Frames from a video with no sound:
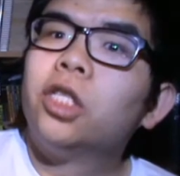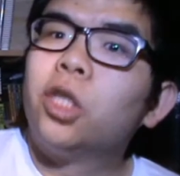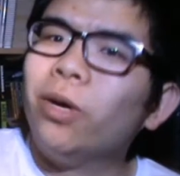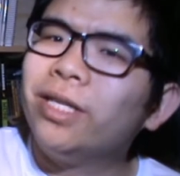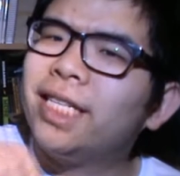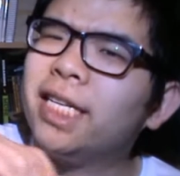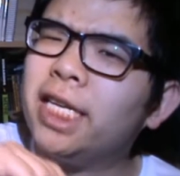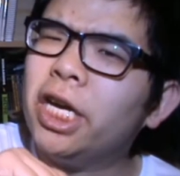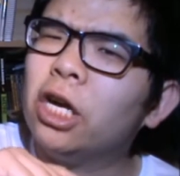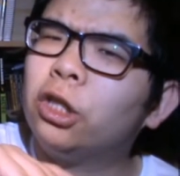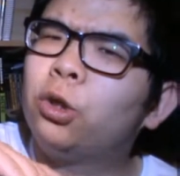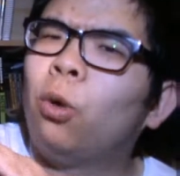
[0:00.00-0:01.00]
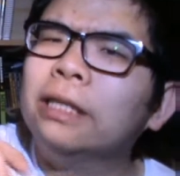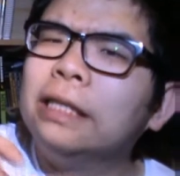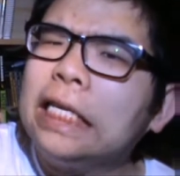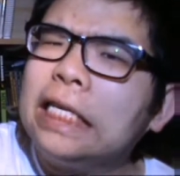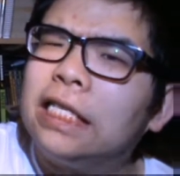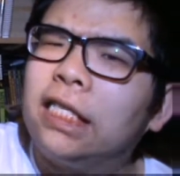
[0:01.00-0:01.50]
So it's the year
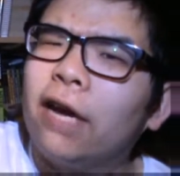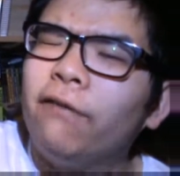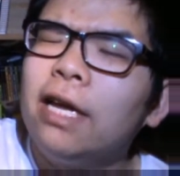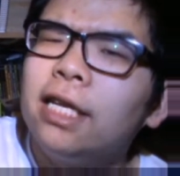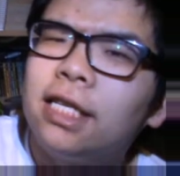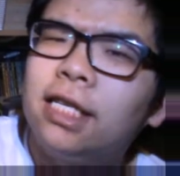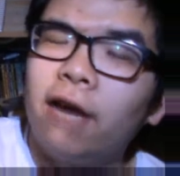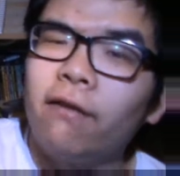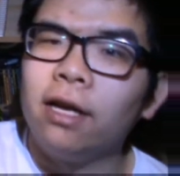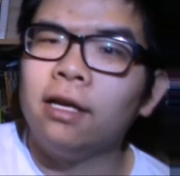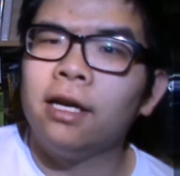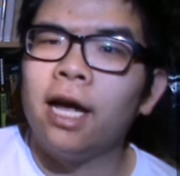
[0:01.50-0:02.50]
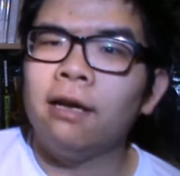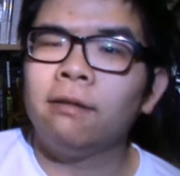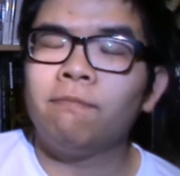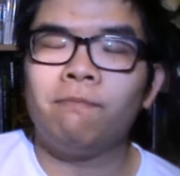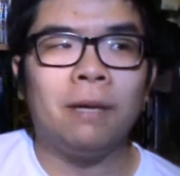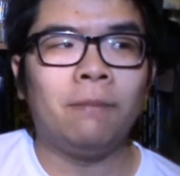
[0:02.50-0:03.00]
2077,
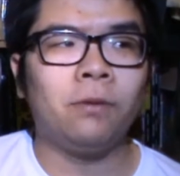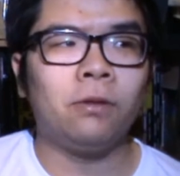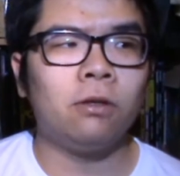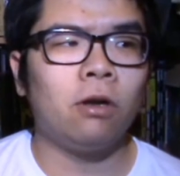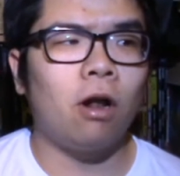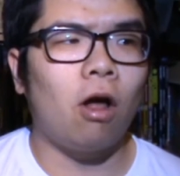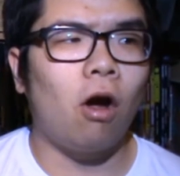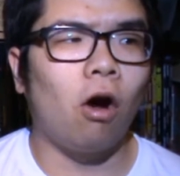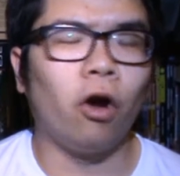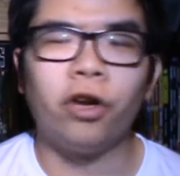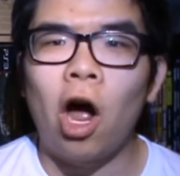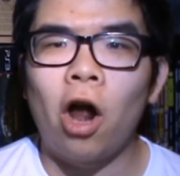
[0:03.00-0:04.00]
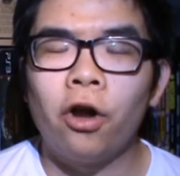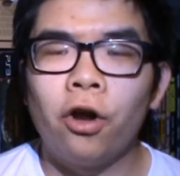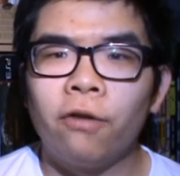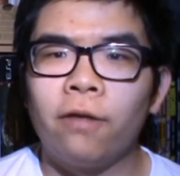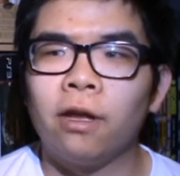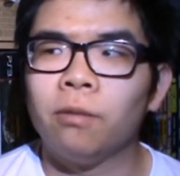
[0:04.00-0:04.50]
and people are not on
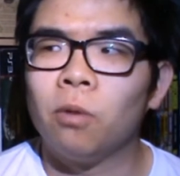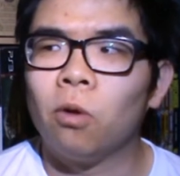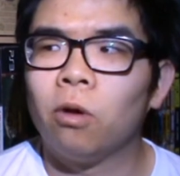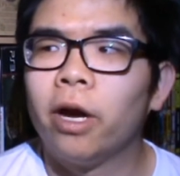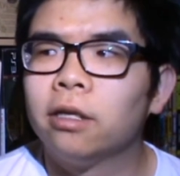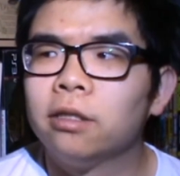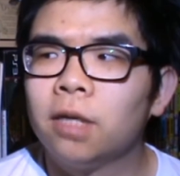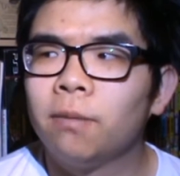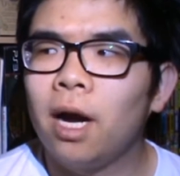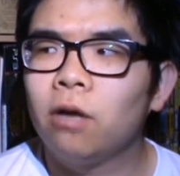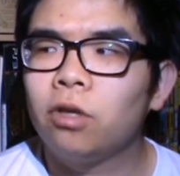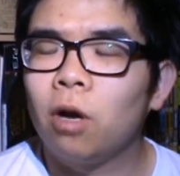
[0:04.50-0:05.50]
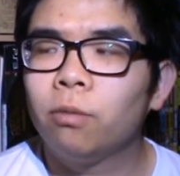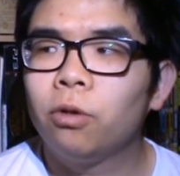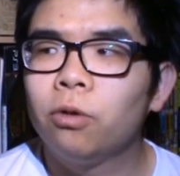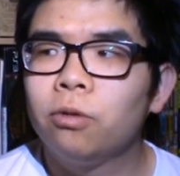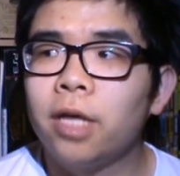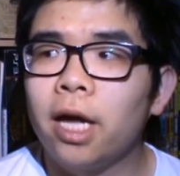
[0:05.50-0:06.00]
Earth anymore, and somehow Tom
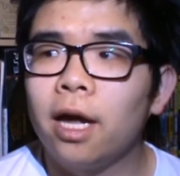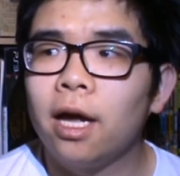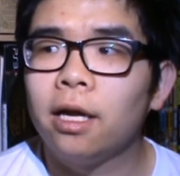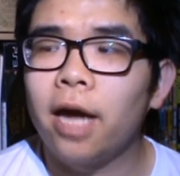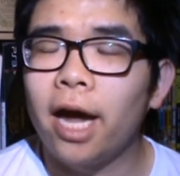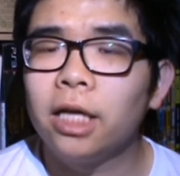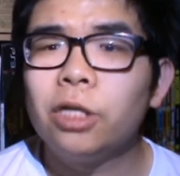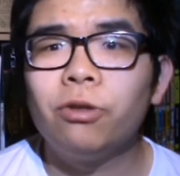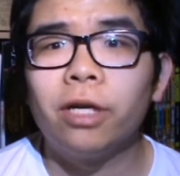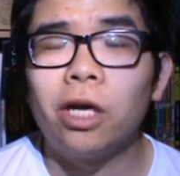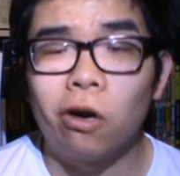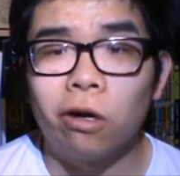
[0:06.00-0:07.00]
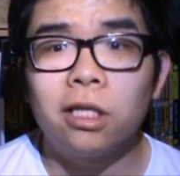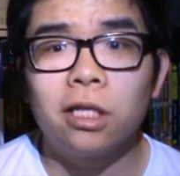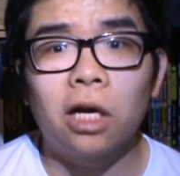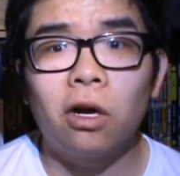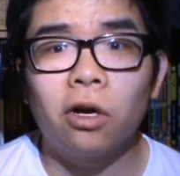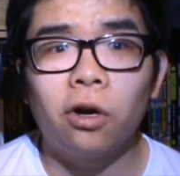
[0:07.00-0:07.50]
Cruise and Andrea are
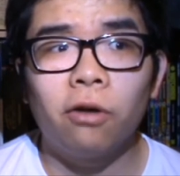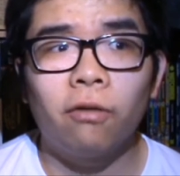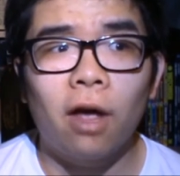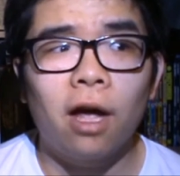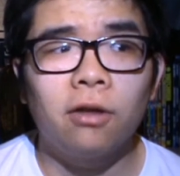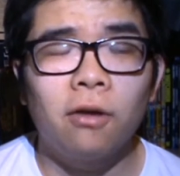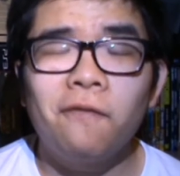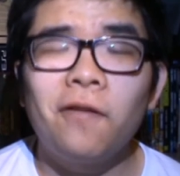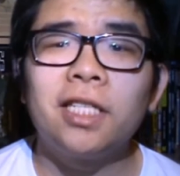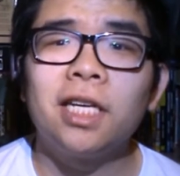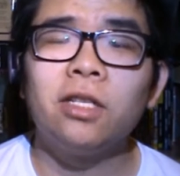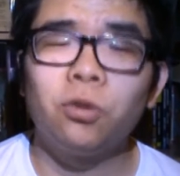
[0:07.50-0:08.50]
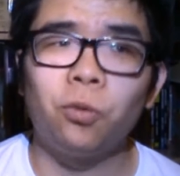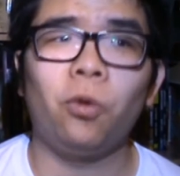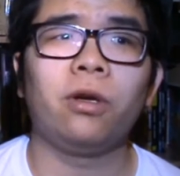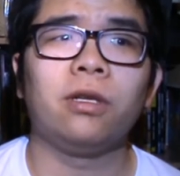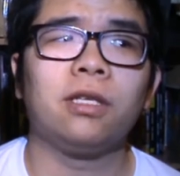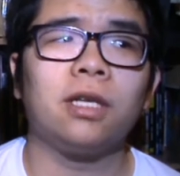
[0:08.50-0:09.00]
stuck on Earth, and they're fixing
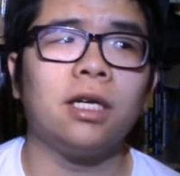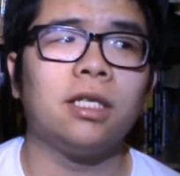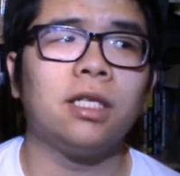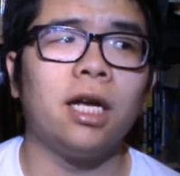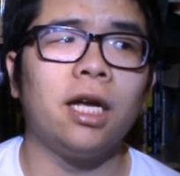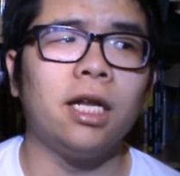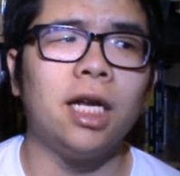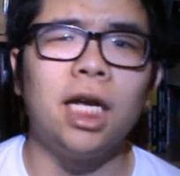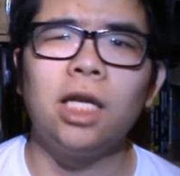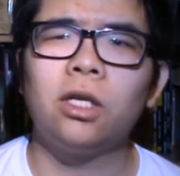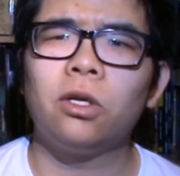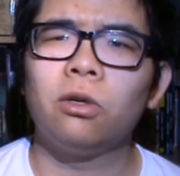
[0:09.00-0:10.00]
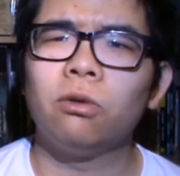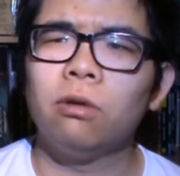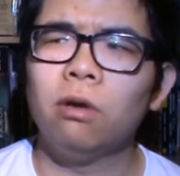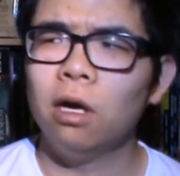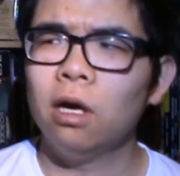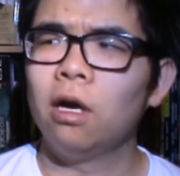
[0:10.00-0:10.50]
droids because they need
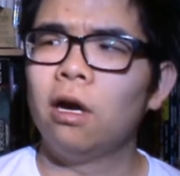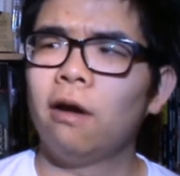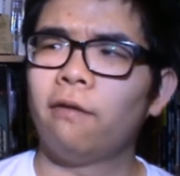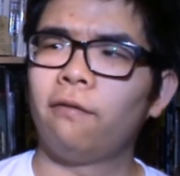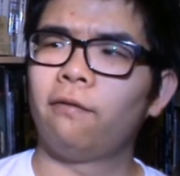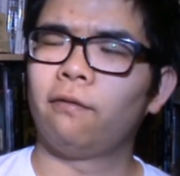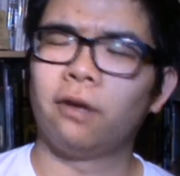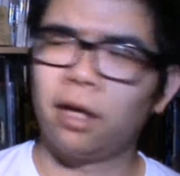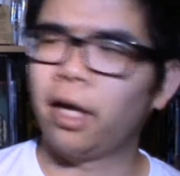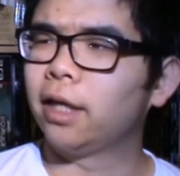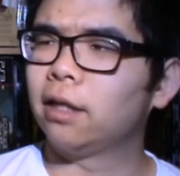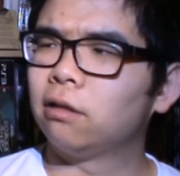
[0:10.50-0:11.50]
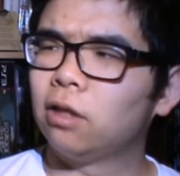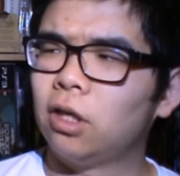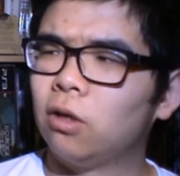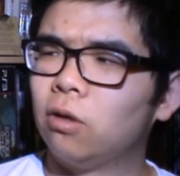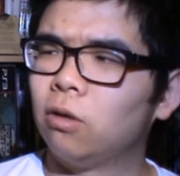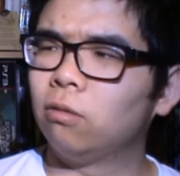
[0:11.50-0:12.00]
to, like, I
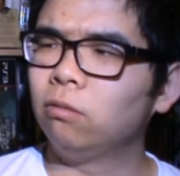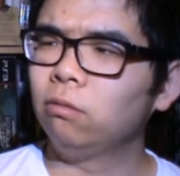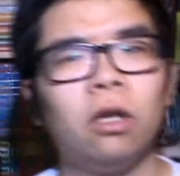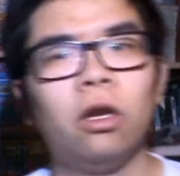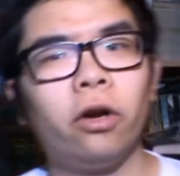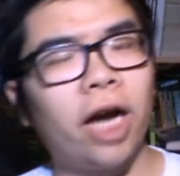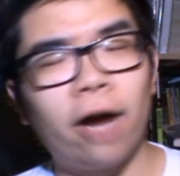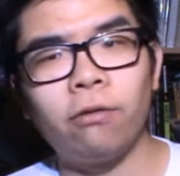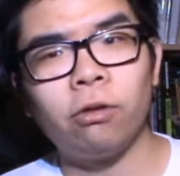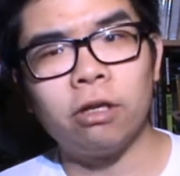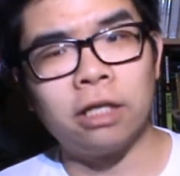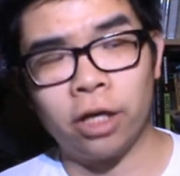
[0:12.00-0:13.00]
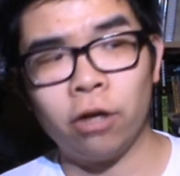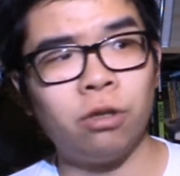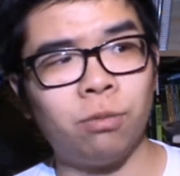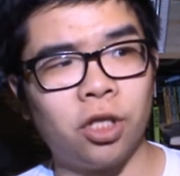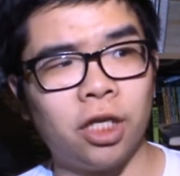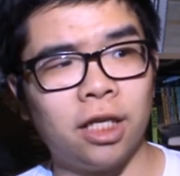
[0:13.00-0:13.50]
don't know, look after these huge
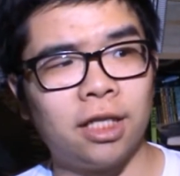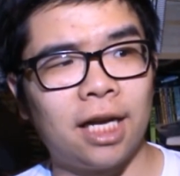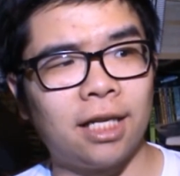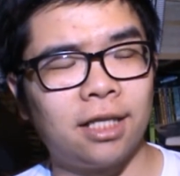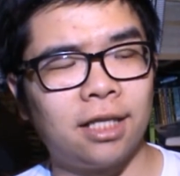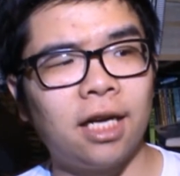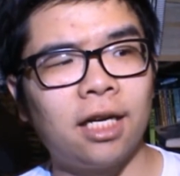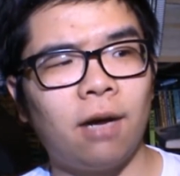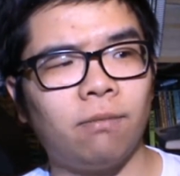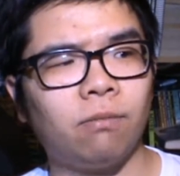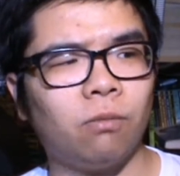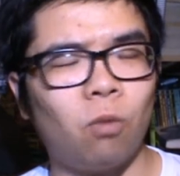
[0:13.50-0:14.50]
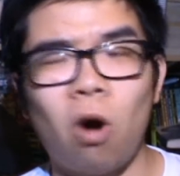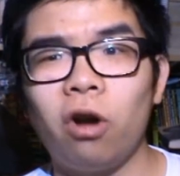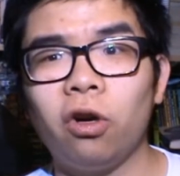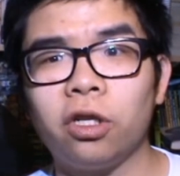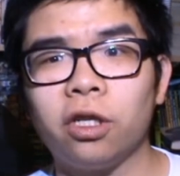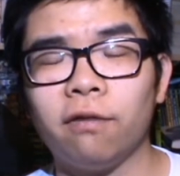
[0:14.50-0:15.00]
machines that suck up
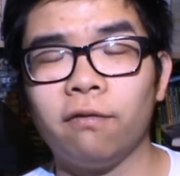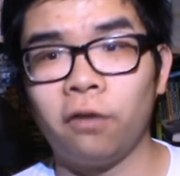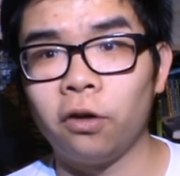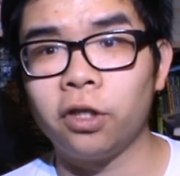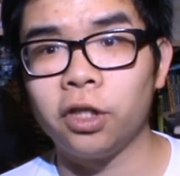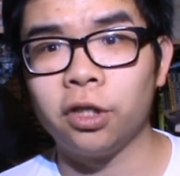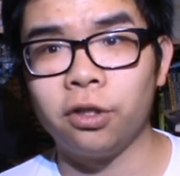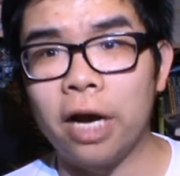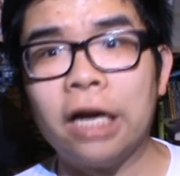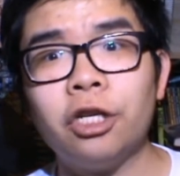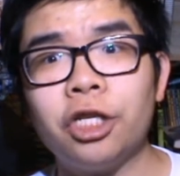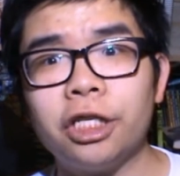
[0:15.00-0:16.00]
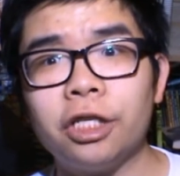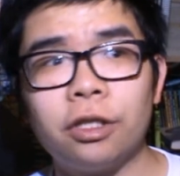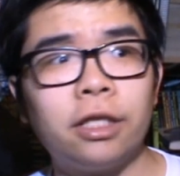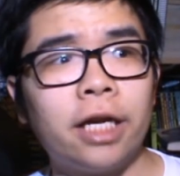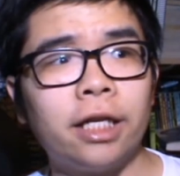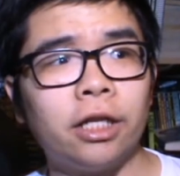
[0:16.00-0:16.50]
water to convert into energy to
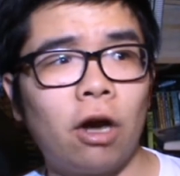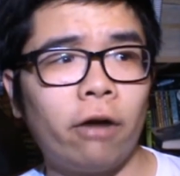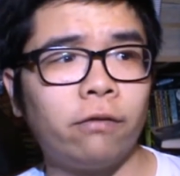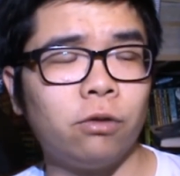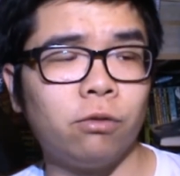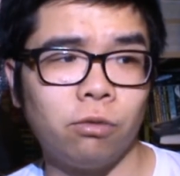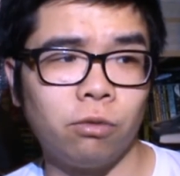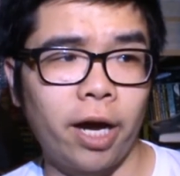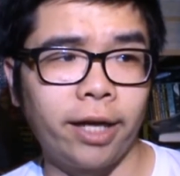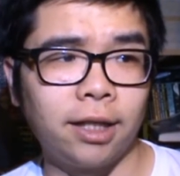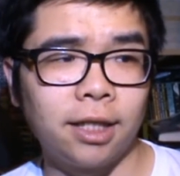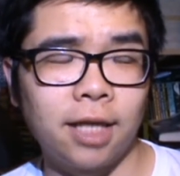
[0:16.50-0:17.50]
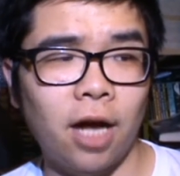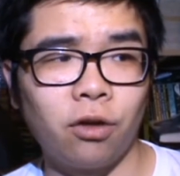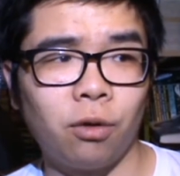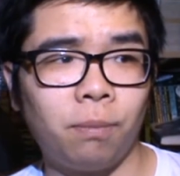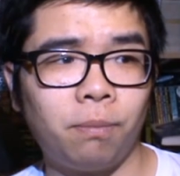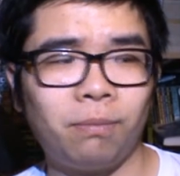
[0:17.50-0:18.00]
send it off to, like, this
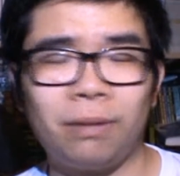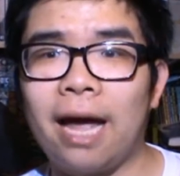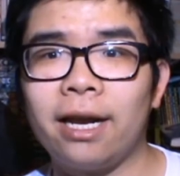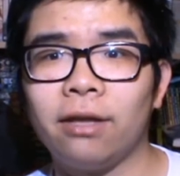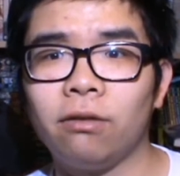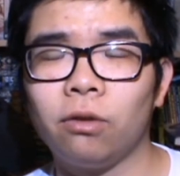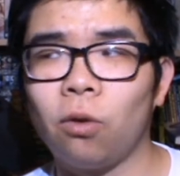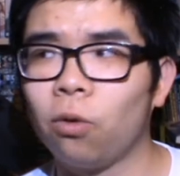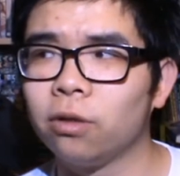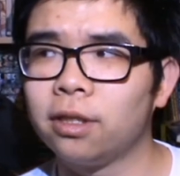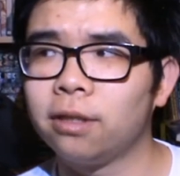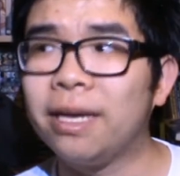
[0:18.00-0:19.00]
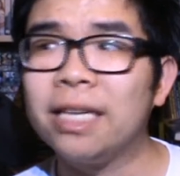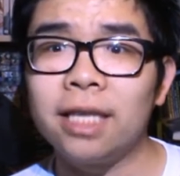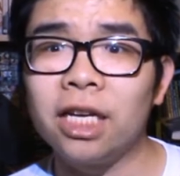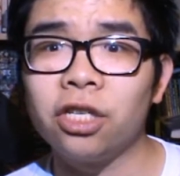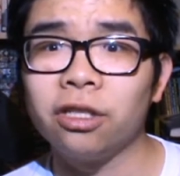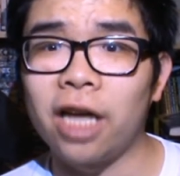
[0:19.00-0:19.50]
other planet or space
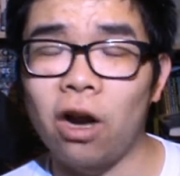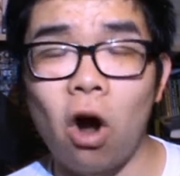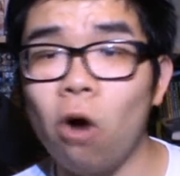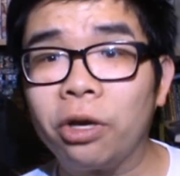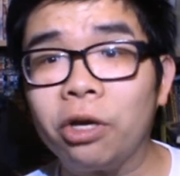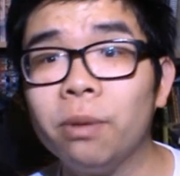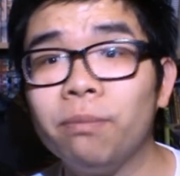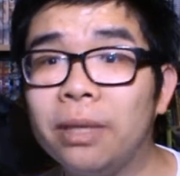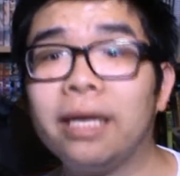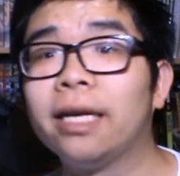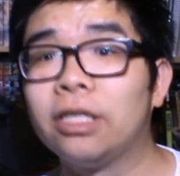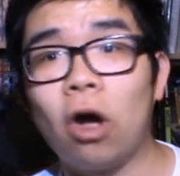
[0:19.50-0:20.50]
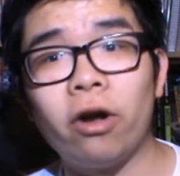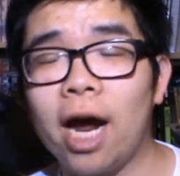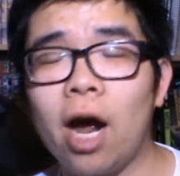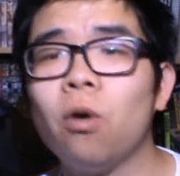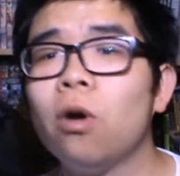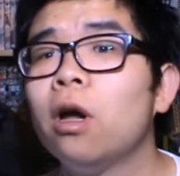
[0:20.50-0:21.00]
station that all human being is on
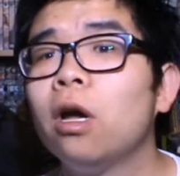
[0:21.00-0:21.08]
now.